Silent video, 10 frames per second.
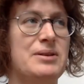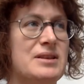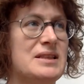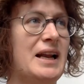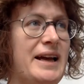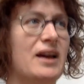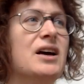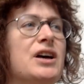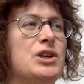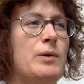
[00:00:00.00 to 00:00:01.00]
that's like,
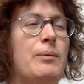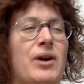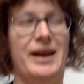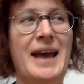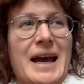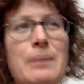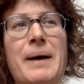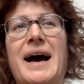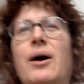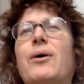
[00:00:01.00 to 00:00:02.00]
do we want gay
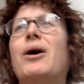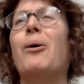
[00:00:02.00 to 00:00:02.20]
power